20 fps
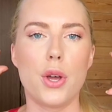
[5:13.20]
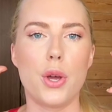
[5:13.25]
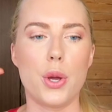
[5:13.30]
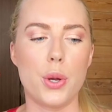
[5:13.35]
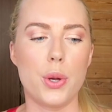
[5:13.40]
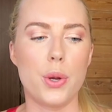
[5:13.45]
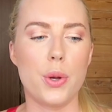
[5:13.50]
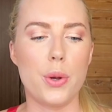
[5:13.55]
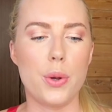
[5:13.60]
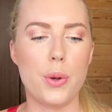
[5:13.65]

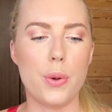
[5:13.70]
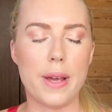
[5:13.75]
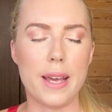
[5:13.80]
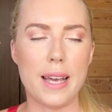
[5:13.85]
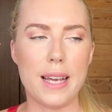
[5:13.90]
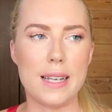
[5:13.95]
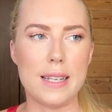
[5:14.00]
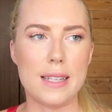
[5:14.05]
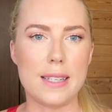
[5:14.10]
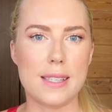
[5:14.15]
who
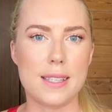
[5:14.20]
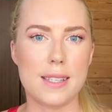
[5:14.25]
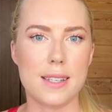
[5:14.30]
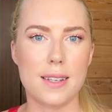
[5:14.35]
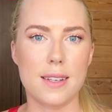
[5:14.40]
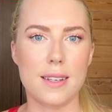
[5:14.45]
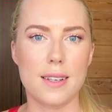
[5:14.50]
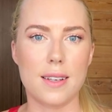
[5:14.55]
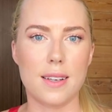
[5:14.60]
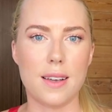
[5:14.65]
is
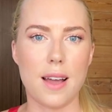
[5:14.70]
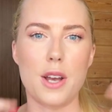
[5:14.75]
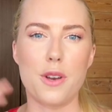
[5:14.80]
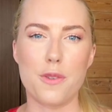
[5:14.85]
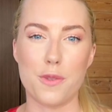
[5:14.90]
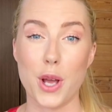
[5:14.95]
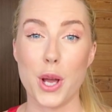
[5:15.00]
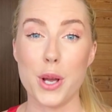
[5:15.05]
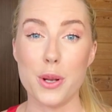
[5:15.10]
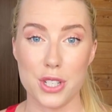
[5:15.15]
kind
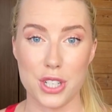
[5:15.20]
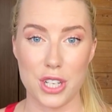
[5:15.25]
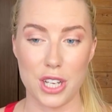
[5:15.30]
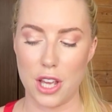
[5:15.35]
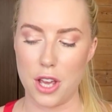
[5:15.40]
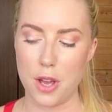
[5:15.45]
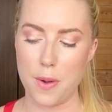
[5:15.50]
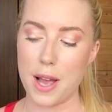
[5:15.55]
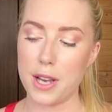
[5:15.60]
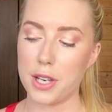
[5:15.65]
of
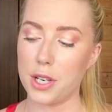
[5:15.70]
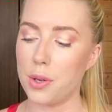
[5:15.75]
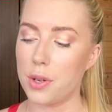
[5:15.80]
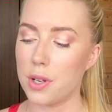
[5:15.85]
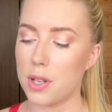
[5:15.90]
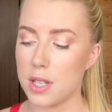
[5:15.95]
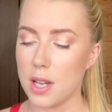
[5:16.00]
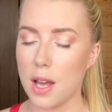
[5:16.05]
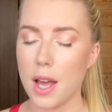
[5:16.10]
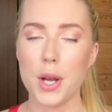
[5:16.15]
coaching you, and you
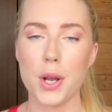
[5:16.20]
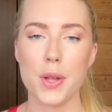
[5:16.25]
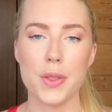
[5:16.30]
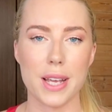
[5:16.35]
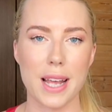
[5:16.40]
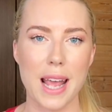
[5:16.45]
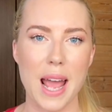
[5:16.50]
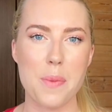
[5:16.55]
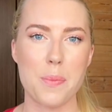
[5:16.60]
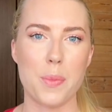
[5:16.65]
can turn on
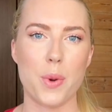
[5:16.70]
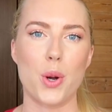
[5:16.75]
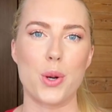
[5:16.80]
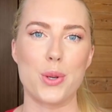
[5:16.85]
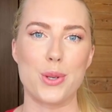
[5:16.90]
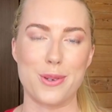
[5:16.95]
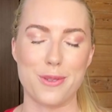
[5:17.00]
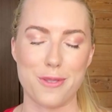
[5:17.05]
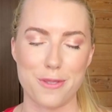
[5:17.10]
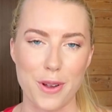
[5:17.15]
the camera
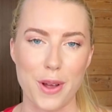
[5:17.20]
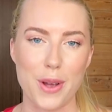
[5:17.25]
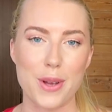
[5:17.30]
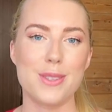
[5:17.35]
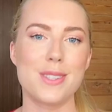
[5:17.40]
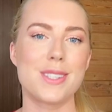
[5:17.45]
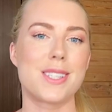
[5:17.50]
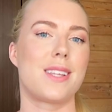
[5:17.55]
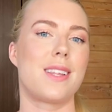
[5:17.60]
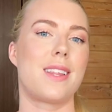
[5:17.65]
on your
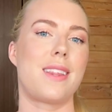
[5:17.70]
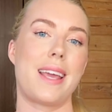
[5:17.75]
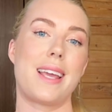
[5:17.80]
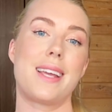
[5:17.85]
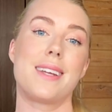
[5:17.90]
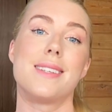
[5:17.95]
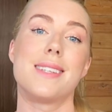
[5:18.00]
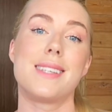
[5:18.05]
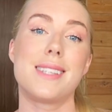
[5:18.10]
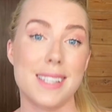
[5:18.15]
phone so that they
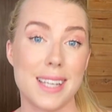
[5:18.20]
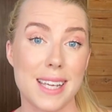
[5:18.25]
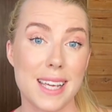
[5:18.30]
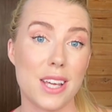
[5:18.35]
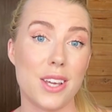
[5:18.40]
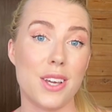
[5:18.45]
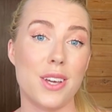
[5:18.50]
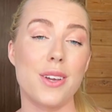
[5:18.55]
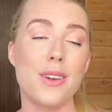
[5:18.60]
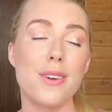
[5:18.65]
can
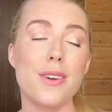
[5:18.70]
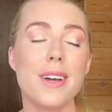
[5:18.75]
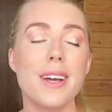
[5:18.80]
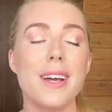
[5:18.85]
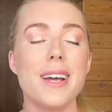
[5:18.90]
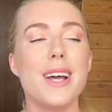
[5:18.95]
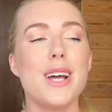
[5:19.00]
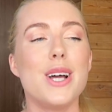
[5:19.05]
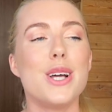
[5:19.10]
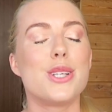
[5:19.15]
see you.
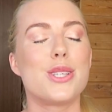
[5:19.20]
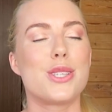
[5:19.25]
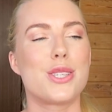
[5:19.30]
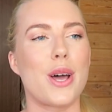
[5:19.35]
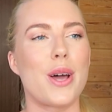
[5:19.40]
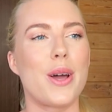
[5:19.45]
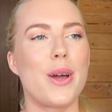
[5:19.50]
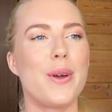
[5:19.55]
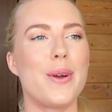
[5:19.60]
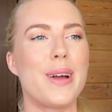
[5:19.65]

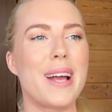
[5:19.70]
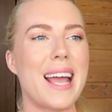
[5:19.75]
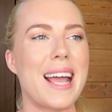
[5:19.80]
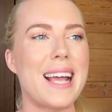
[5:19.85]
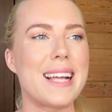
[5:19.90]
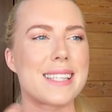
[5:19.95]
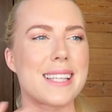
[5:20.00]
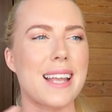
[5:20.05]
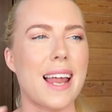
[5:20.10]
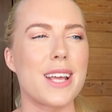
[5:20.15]
So
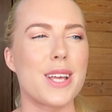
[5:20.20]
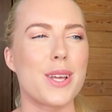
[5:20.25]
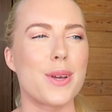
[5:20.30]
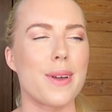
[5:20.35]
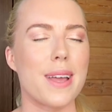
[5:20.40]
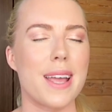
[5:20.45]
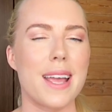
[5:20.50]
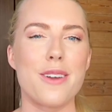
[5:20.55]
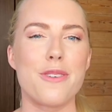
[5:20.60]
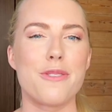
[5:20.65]
it's like
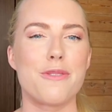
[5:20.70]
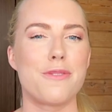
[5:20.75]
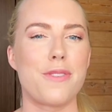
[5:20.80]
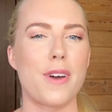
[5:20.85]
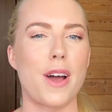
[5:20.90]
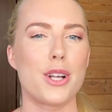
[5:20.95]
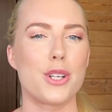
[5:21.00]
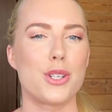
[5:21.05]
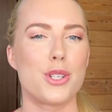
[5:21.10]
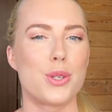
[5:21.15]
you're in a
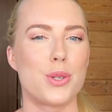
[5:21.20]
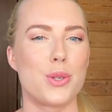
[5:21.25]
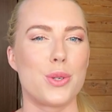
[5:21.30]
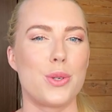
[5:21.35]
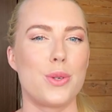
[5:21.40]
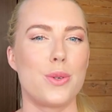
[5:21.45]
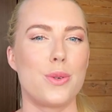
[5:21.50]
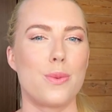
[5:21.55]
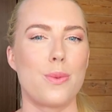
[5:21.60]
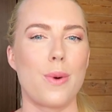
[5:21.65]

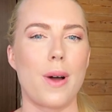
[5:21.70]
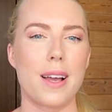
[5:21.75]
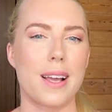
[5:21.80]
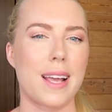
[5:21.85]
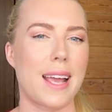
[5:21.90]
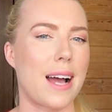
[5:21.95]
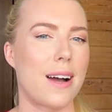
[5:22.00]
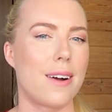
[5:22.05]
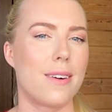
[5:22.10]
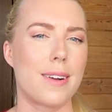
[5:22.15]
virtual
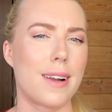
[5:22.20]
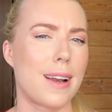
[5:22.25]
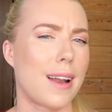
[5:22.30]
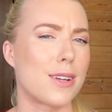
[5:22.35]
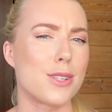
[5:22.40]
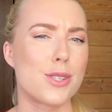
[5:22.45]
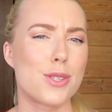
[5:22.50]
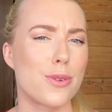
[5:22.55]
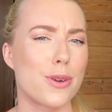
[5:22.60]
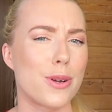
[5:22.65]
workout
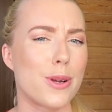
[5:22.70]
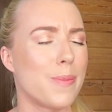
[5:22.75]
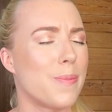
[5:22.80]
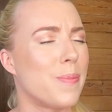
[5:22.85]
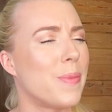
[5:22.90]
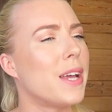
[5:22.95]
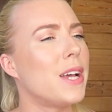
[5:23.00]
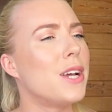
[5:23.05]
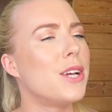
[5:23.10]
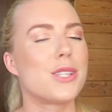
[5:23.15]

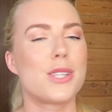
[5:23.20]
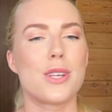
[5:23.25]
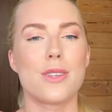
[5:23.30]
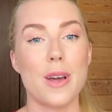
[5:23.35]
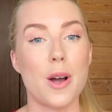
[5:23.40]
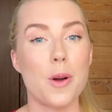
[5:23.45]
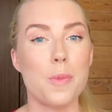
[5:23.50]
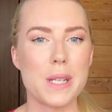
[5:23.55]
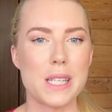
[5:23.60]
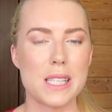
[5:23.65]
classroom. So
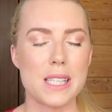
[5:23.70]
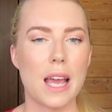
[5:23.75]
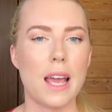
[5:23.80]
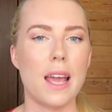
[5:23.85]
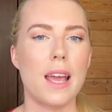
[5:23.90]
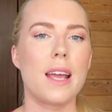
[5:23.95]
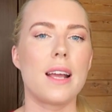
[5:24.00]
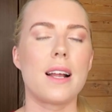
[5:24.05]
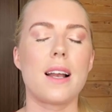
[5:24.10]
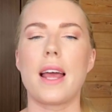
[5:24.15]
they'll be
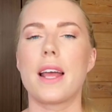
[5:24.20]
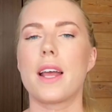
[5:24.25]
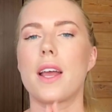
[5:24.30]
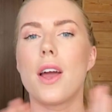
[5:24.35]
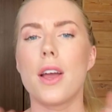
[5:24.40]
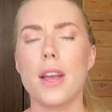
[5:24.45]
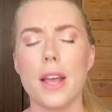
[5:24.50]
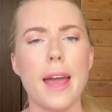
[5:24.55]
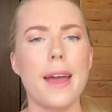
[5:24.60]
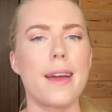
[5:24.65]
saying like,
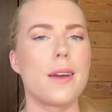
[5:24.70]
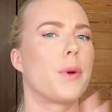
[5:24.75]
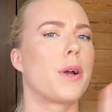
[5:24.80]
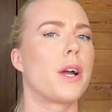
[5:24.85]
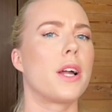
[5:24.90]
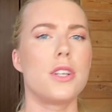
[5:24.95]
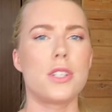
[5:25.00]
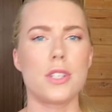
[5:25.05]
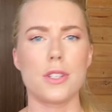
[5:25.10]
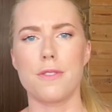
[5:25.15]
okay, we're
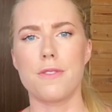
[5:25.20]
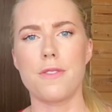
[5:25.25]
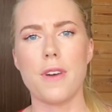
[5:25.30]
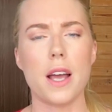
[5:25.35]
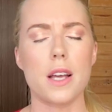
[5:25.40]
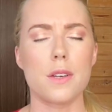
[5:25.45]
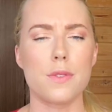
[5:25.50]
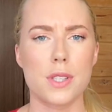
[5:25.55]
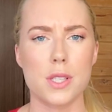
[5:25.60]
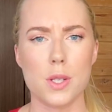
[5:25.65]
going to do
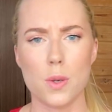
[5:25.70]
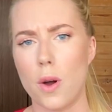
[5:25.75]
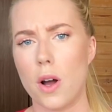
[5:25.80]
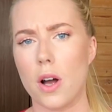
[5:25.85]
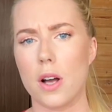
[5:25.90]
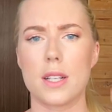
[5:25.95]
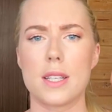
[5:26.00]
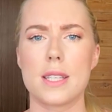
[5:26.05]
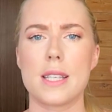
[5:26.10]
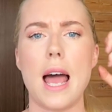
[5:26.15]
5
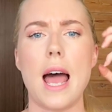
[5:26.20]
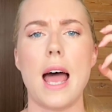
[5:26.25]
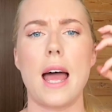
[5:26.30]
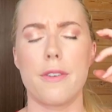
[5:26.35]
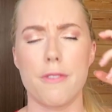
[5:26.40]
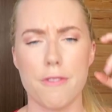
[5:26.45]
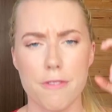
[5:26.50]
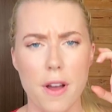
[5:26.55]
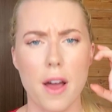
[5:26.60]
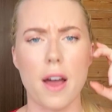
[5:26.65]
squats
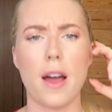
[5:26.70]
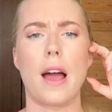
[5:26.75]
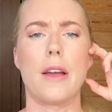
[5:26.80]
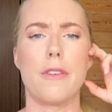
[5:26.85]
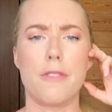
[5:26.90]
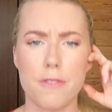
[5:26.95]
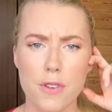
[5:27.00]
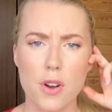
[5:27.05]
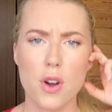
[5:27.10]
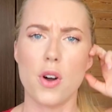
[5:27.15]
and
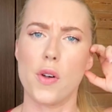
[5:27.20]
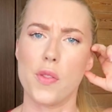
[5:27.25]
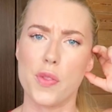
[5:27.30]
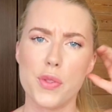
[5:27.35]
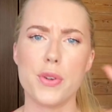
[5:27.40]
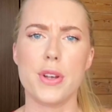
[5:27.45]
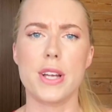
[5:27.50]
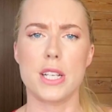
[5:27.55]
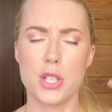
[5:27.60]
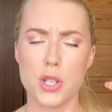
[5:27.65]
5, 4,
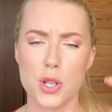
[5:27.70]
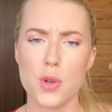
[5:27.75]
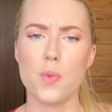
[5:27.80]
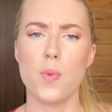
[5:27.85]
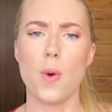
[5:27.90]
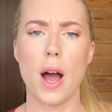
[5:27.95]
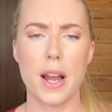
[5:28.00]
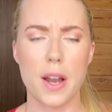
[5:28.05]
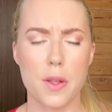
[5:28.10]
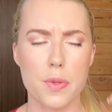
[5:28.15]
3, 2,
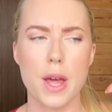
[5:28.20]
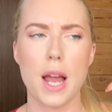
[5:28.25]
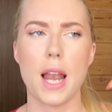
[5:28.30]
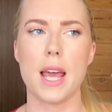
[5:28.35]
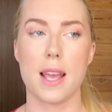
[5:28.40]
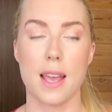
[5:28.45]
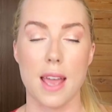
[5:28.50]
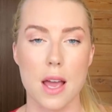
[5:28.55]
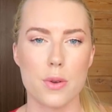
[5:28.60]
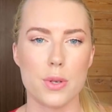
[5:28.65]
1, and they're
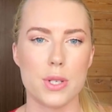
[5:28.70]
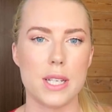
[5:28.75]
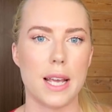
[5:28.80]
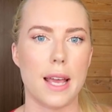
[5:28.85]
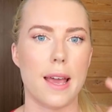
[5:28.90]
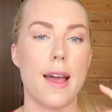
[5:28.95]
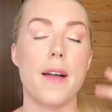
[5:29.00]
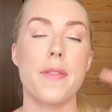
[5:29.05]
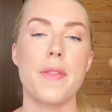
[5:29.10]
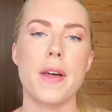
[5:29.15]
like counting
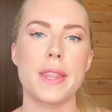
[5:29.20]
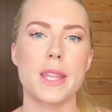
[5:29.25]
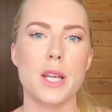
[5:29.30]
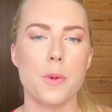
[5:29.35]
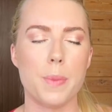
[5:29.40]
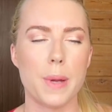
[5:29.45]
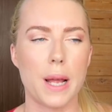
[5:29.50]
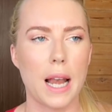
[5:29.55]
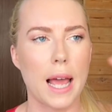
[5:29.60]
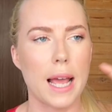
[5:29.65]
it, and then
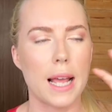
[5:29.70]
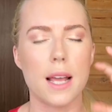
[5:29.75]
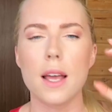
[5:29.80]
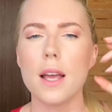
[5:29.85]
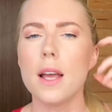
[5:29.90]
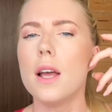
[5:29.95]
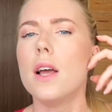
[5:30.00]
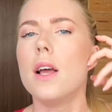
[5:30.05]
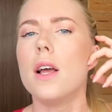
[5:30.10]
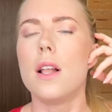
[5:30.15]
they'll be like,
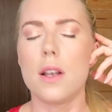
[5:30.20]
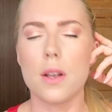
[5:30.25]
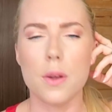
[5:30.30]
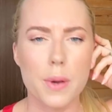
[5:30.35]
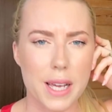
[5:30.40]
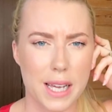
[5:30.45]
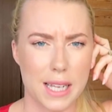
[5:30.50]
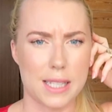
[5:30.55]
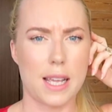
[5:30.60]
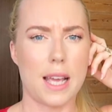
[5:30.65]

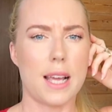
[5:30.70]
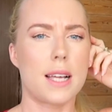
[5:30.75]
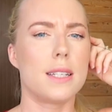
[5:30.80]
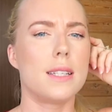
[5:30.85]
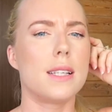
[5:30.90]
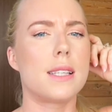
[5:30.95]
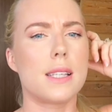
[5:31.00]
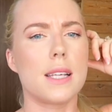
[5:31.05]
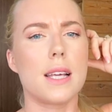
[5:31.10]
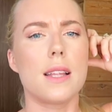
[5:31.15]
Louise, I
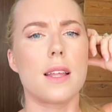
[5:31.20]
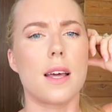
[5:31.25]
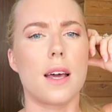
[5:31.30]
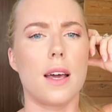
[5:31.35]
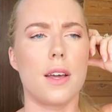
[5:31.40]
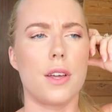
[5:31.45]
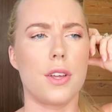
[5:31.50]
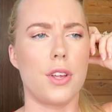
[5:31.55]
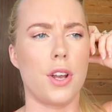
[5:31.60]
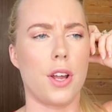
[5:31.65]
can see
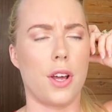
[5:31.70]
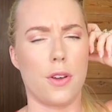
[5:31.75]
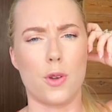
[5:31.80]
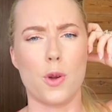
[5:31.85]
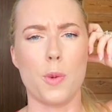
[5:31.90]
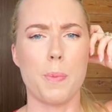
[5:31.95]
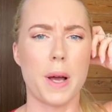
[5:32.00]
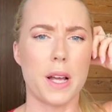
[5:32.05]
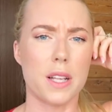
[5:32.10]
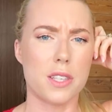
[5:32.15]
that, you know,
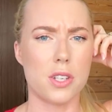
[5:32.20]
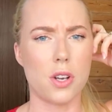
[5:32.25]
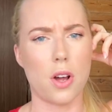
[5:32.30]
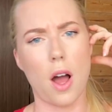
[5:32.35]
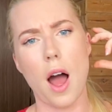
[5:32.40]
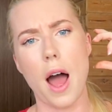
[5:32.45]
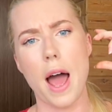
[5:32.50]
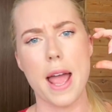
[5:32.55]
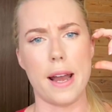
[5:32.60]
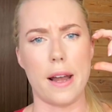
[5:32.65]
your butt's
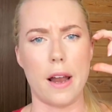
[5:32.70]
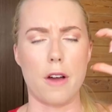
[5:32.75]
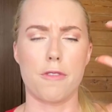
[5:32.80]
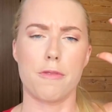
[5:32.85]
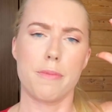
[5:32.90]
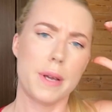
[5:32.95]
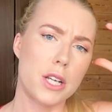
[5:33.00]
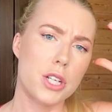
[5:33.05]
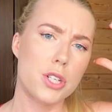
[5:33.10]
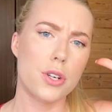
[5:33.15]
not high
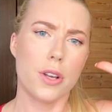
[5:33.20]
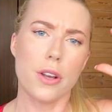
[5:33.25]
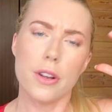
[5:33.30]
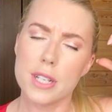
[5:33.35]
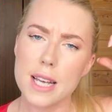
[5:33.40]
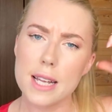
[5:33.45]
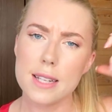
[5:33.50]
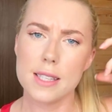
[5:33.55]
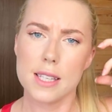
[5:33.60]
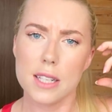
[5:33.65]
enough, make sure you're
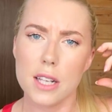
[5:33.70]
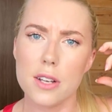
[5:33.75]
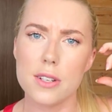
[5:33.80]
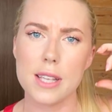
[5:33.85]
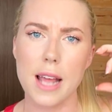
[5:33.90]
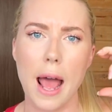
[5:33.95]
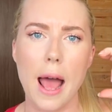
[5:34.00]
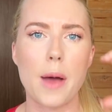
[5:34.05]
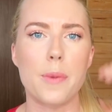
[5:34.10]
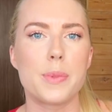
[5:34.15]
tensing
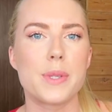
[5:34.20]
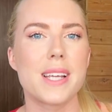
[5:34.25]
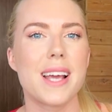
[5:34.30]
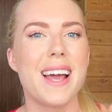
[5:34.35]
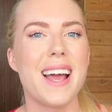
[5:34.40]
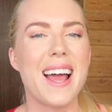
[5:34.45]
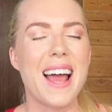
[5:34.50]
those abs.